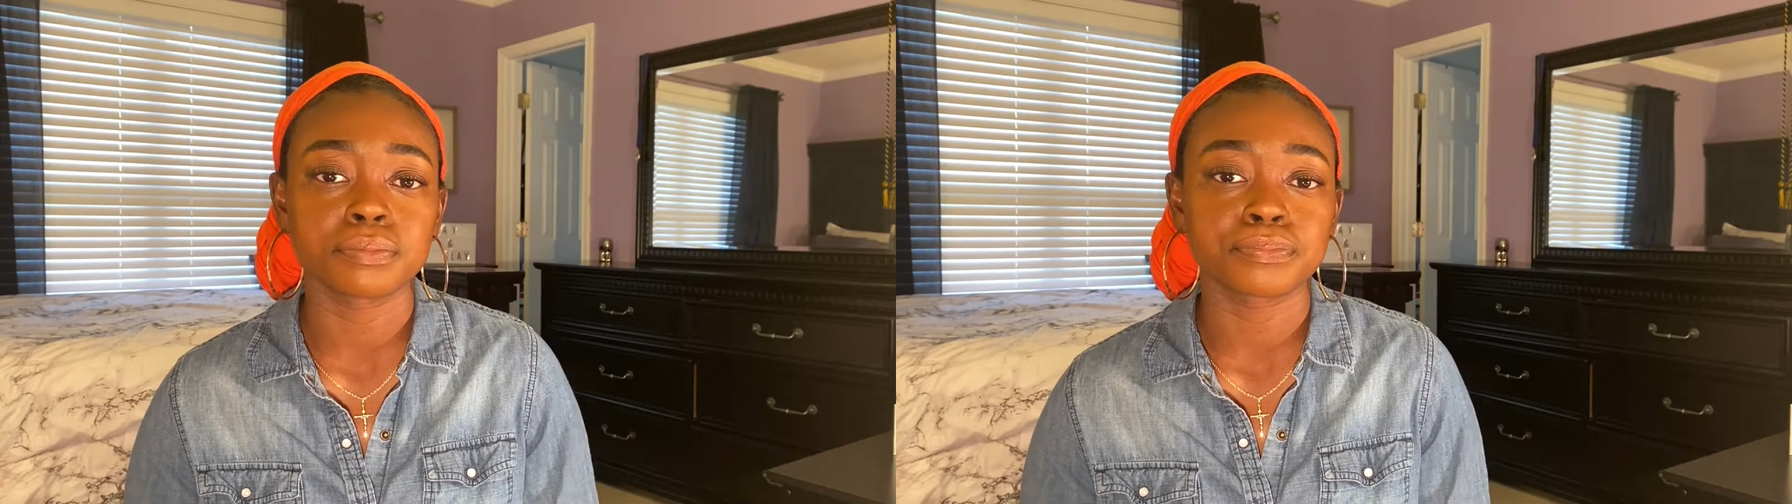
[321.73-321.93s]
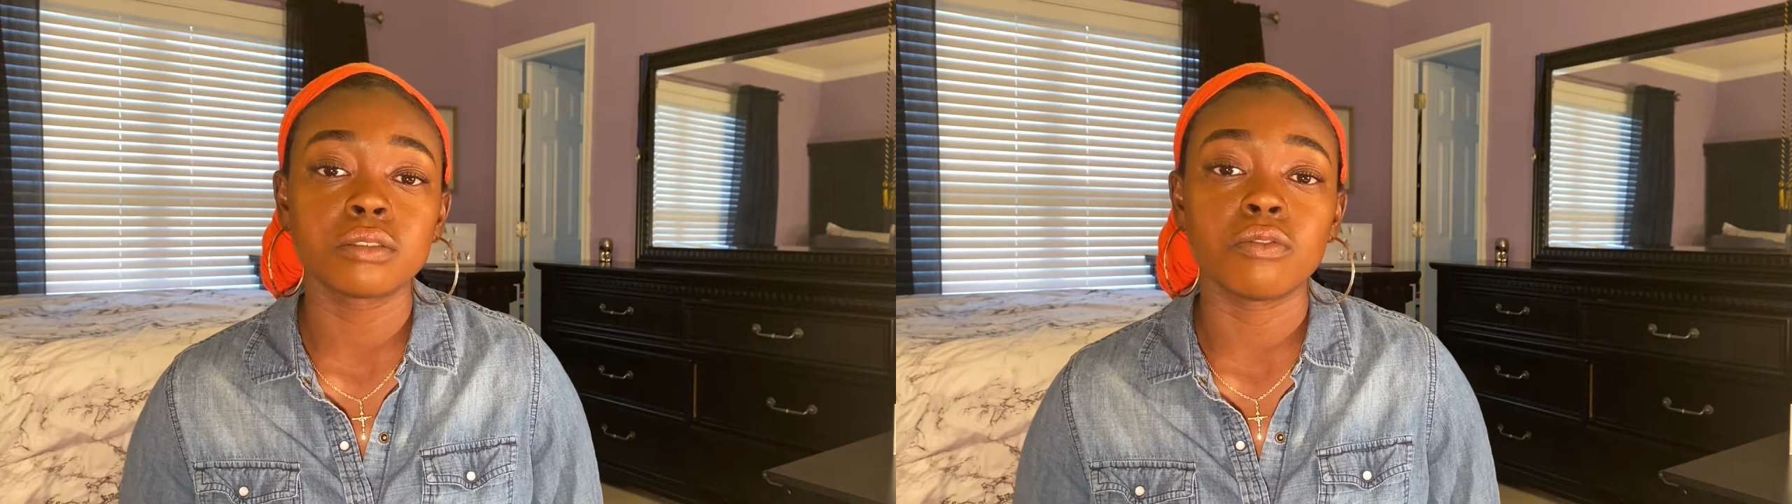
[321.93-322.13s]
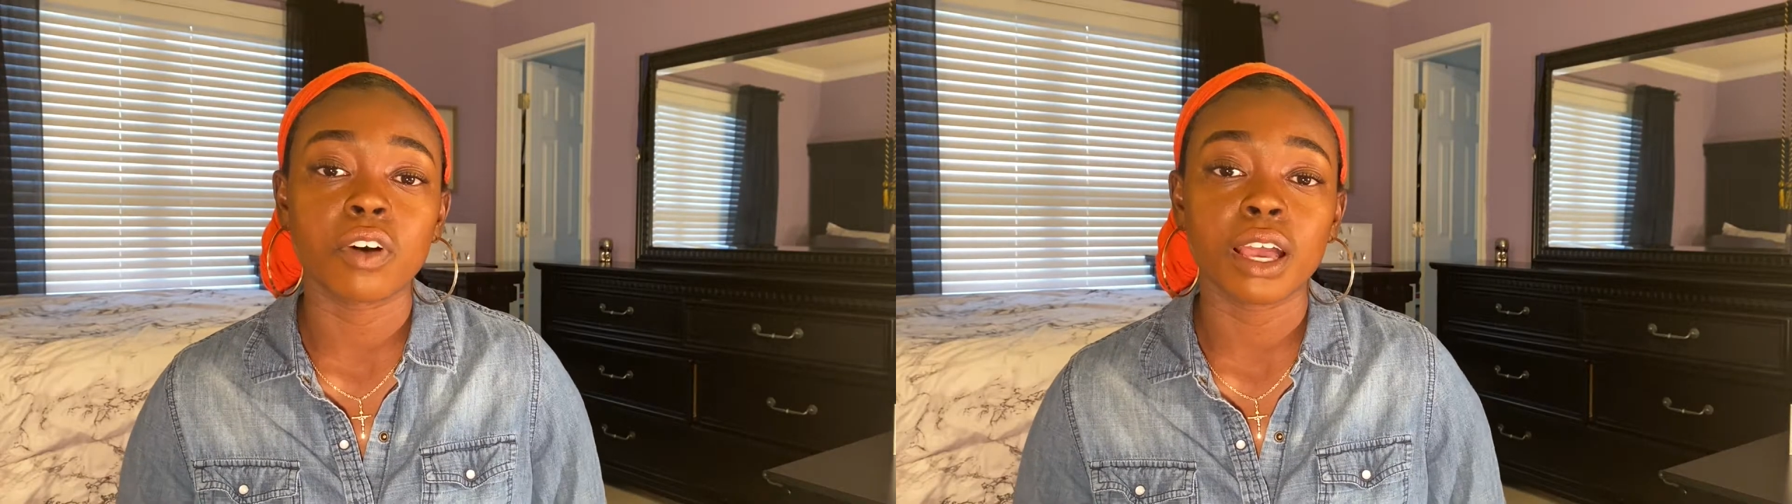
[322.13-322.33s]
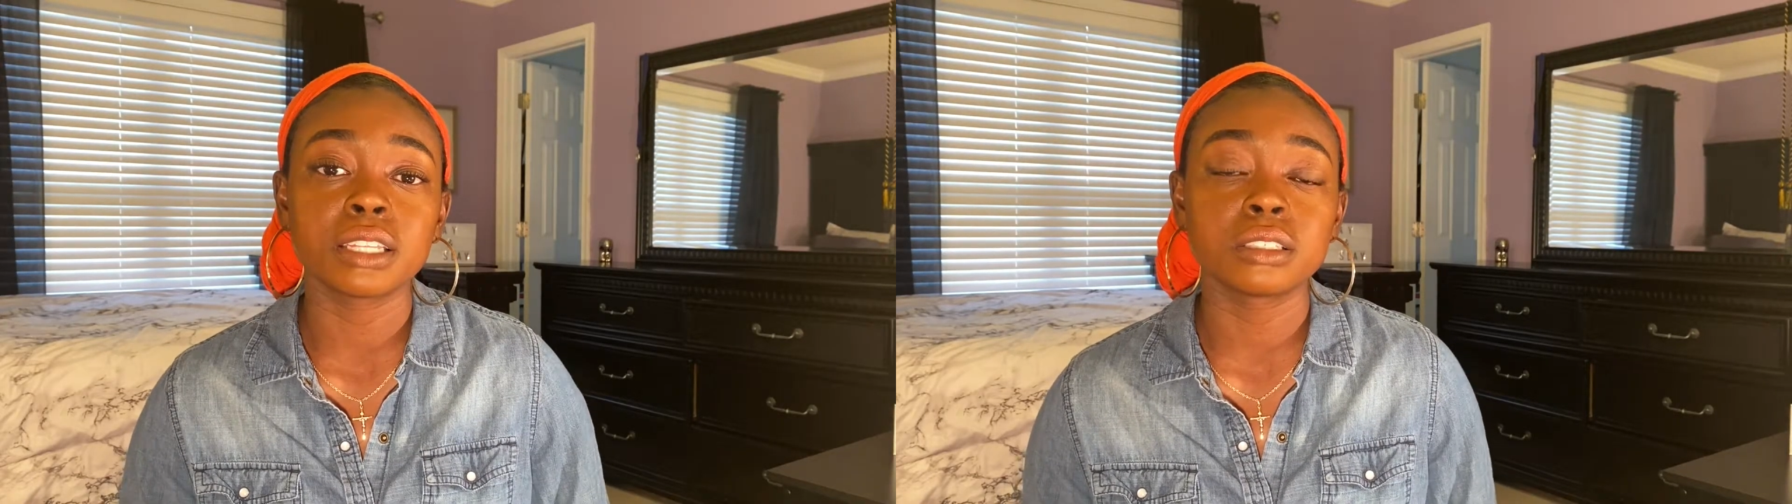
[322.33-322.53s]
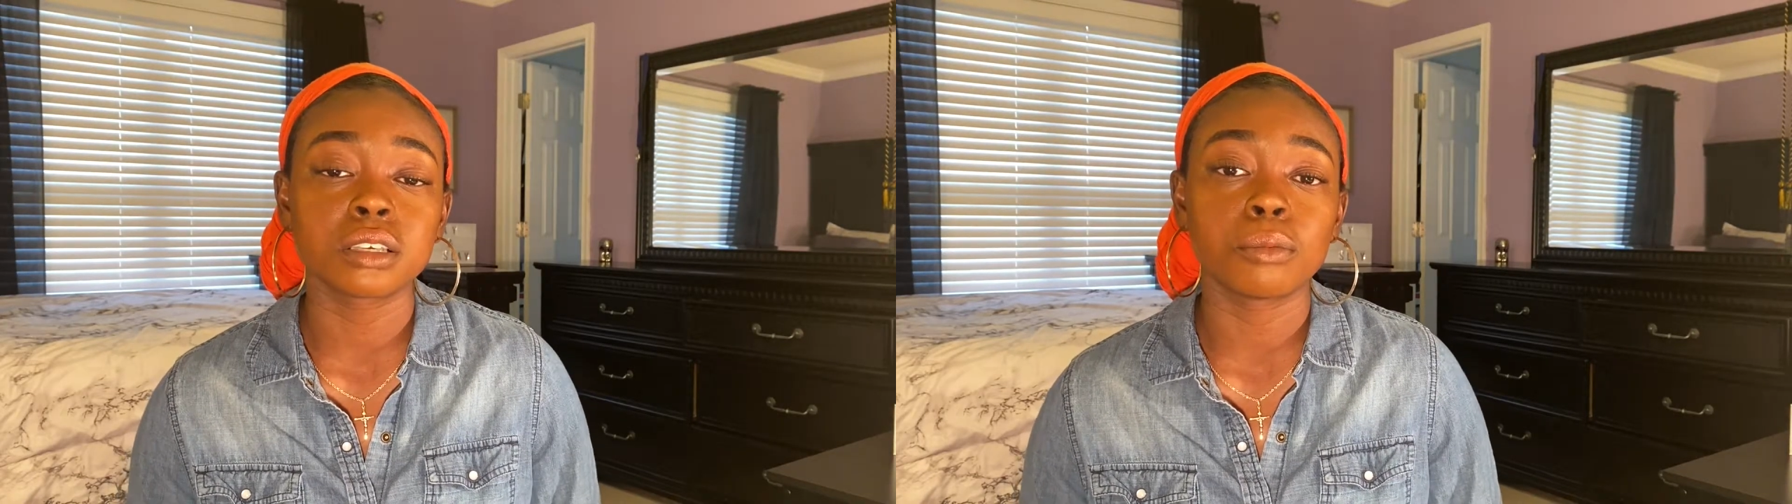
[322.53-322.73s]
And find
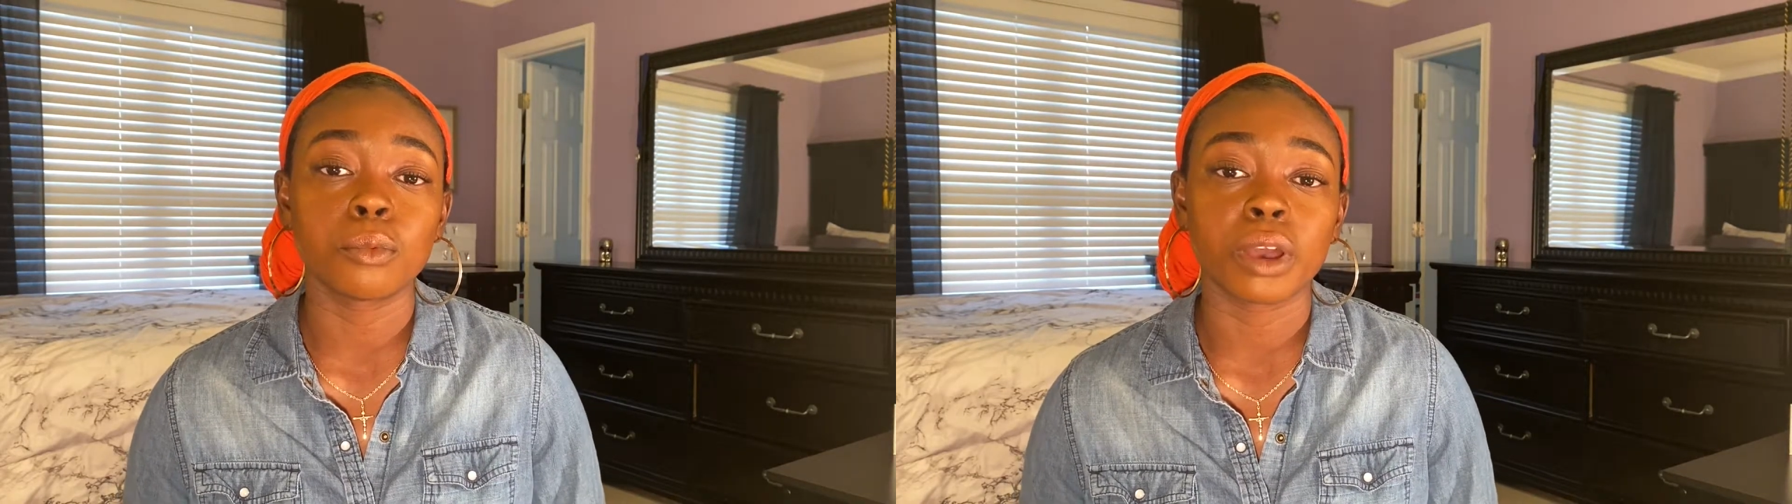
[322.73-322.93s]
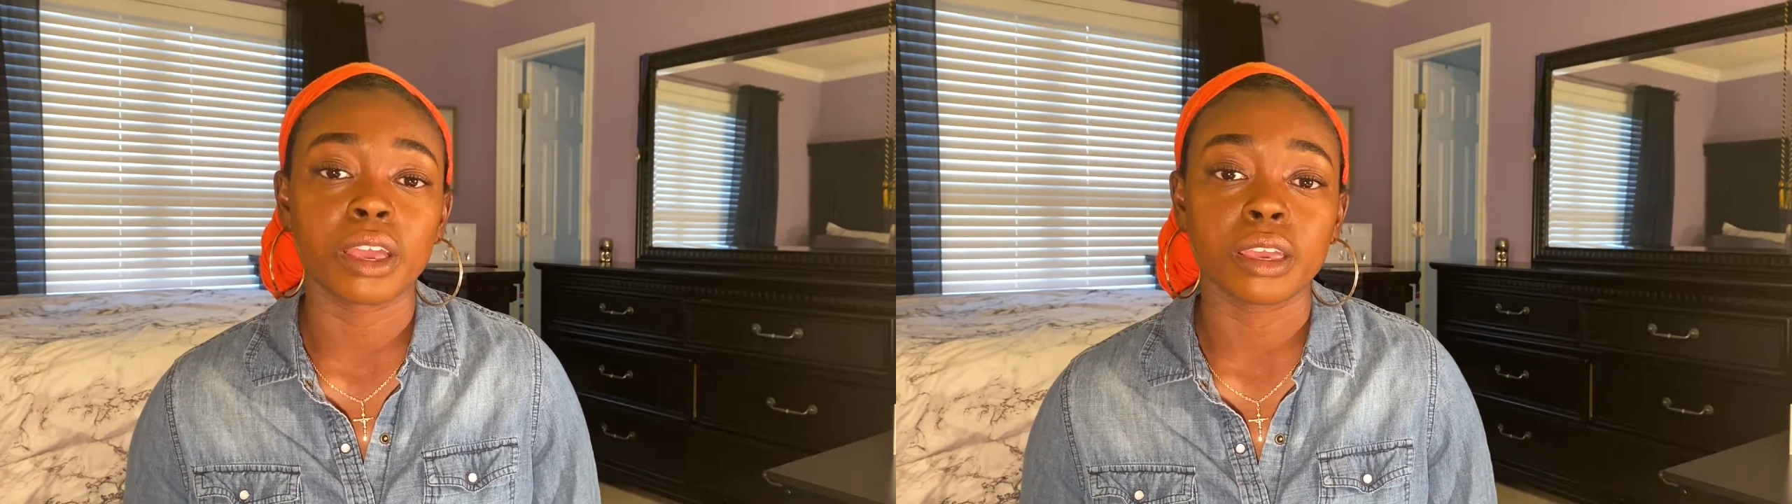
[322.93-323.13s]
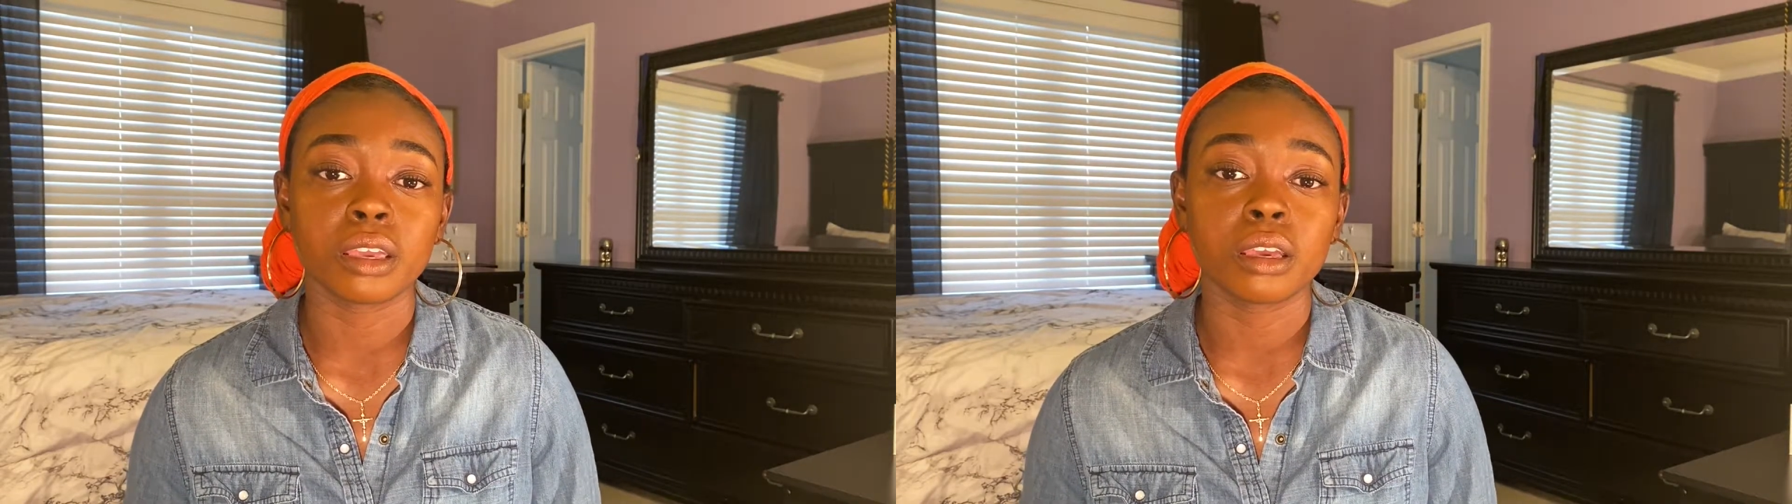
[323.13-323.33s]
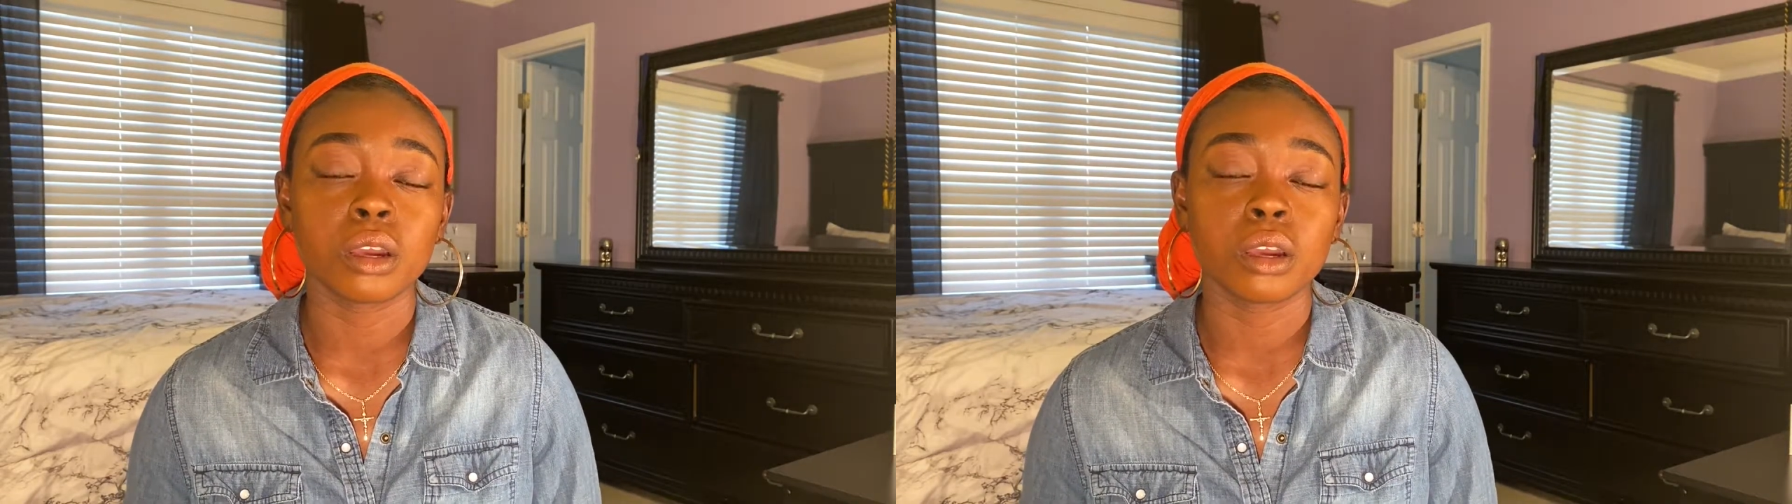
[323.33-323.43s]
some way